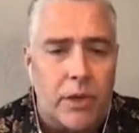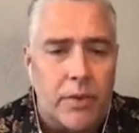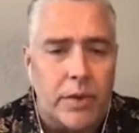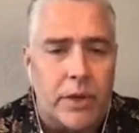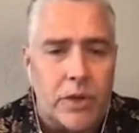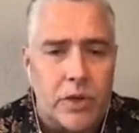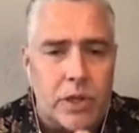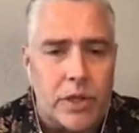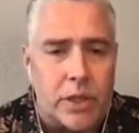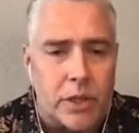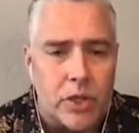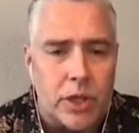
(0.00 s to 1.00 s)
you I'm sure everything stale.
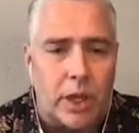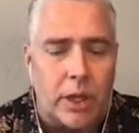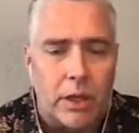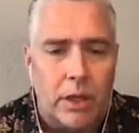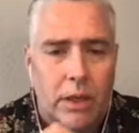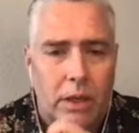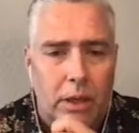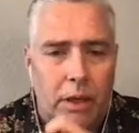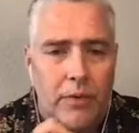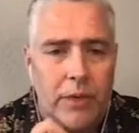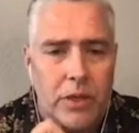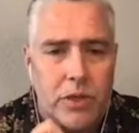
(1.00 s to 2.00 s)
Just tastes like chicken.
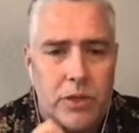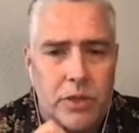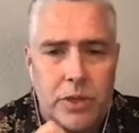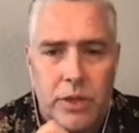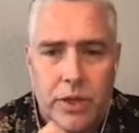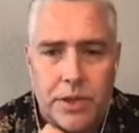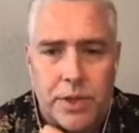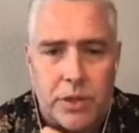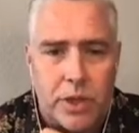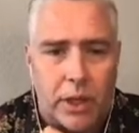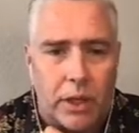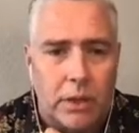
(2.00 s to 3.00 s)
But everything just usually
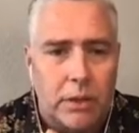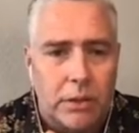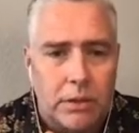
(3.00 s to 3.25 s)
tastes like chicken.